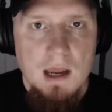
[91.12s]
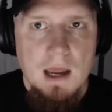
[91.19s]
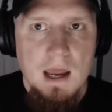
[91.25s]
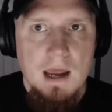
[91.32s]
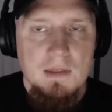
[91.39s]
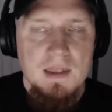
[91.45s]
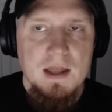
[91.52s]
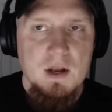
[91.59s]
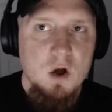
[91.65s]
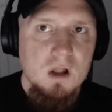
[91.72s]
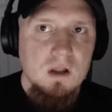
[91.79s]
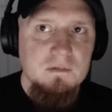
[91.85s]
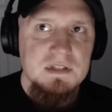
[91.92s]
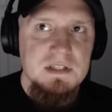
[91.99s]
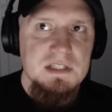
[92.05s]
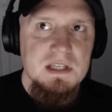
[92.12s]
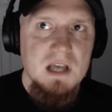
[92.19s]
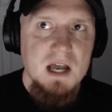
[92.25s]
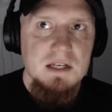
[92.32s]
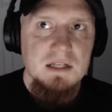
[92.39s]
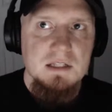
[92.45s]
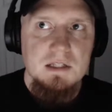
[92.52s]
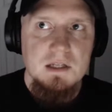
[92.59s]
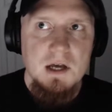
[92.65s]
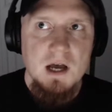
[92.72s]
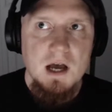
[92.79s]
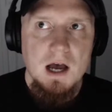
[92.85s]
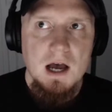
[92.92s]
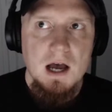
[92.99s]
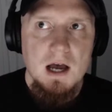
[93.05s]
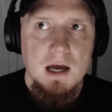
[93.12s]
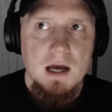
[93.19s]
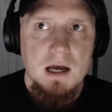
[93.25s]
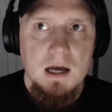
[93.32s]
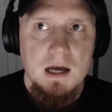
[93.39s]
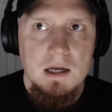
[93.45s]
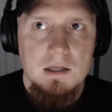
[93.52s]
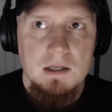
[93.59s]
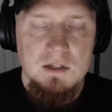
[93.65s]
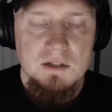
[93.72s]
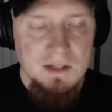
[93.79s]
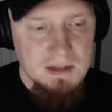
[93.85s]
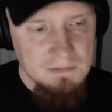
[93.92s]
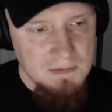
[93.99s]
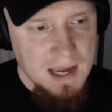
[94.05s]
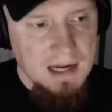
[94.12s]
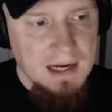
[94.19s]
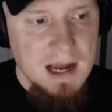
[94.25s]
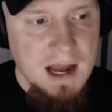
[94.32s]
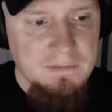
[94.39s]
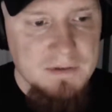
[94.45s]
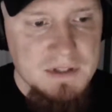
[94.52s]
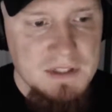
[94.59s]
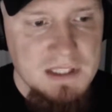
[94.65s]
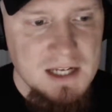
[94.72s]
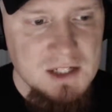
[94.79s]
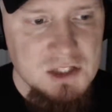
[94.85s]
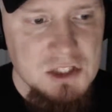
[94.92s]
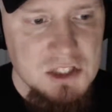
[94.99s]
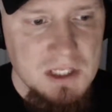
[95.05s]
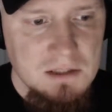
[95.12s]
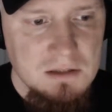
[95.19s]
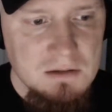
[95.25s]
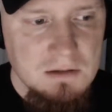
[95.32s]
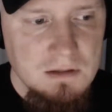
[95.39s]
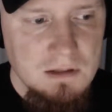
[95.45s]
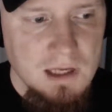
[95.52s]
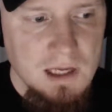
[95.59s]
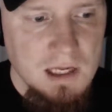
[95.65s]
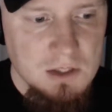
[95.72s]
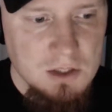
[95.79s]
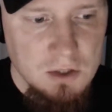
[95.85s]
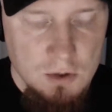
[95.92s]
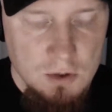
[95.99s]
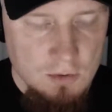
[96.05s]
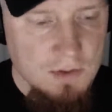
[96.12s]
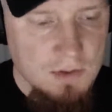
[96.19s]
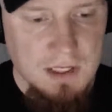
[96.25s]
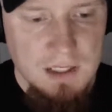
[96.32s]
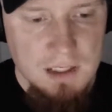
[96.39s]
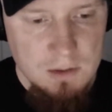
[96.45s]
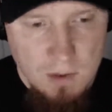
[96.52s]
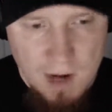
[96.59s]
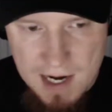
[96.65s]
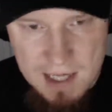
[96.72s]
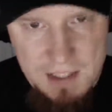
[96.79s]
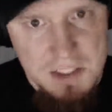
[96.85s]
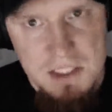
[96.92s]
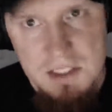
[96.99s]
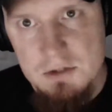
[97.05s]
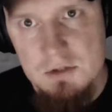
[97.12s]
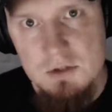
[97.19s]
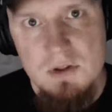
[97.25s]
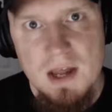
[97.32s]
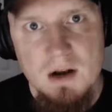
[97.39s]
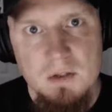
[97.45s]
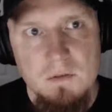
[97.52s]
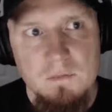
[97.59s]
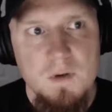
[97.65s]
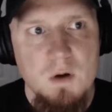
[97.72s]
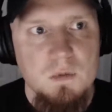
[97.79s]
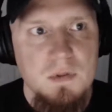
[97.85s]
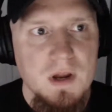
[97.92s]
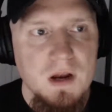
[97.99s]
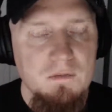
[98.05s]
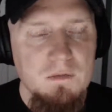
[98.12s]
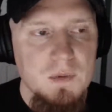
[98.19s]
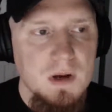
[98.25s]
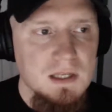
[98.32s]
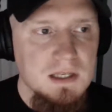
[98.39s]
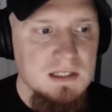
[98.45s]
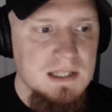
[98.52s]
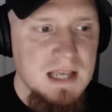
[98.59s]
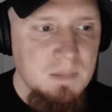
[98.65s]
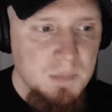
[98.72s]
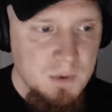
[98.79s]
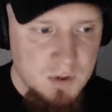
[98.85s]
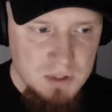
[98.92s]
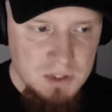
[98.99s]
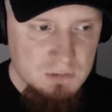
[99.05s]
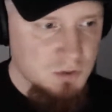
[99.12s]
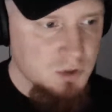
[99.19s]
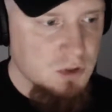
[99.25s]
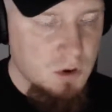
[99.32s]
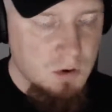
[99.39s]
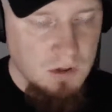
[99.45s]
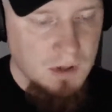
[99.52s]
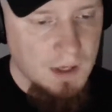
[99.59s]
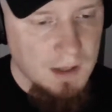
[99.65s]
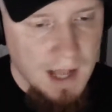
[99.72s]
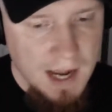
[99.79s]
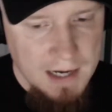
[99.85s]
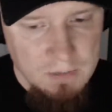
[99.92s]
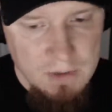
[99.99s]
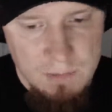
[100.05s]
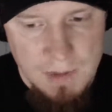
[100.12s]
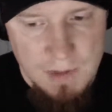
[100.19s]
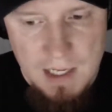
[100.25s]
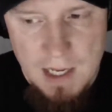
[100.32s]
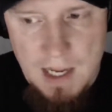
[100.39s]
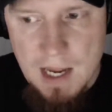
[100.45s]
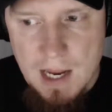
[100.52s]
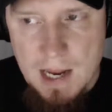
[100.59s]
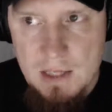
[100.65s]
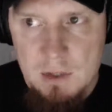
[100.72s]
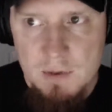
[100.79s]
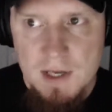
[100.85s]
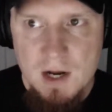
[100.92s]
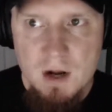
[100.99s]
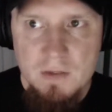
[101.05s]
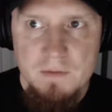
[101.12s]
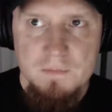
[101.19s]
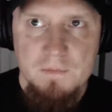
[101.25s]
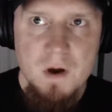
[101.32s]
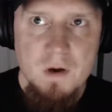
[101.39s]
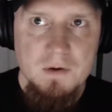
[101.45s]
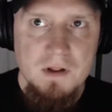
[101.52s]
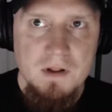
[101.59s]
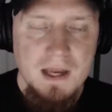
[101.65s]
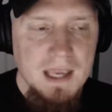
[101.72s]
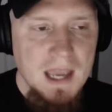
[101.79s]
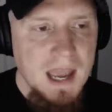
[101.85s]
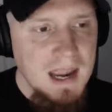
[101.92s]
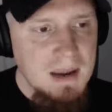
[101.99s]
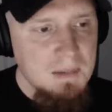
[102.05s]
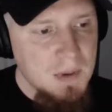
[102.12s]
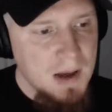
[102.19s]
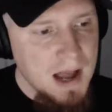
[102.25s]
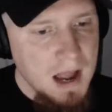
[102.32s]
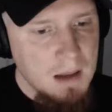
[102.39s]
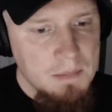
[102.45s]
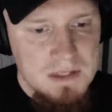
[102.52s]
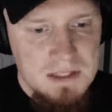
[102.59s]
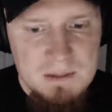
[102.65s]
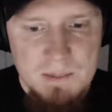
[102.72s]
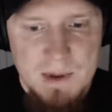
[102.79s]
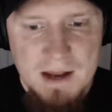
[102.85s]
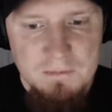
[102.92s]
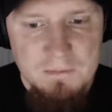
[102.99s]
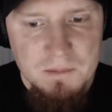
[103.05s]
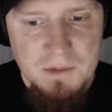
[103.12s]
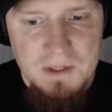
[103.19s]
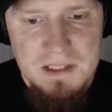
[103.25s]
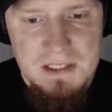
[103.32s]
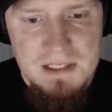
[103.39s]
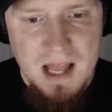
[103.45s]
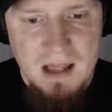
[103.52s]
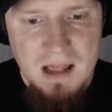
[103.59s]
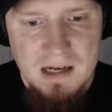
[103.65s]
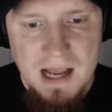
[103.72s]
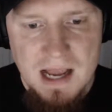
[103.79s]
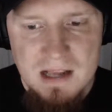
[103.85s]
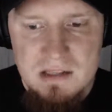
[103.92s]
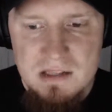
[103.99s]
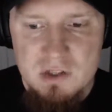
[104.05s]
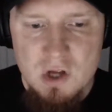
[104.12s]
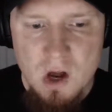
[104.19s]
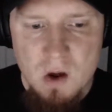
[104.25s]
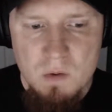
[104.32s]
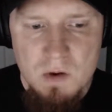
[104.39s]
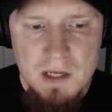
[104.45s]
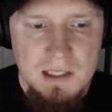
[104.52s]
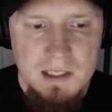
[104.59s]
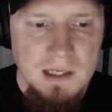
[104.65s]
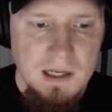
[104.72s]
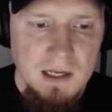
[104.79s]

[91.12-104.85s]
And then all of a sudden, you leave that conversation and you're thinking, great, I just need to do that on the phone with everybody because that person was totally aligned with me. And you get on the phone and you're like, hey, Bob, this is Ben from Link Selling. How's it going?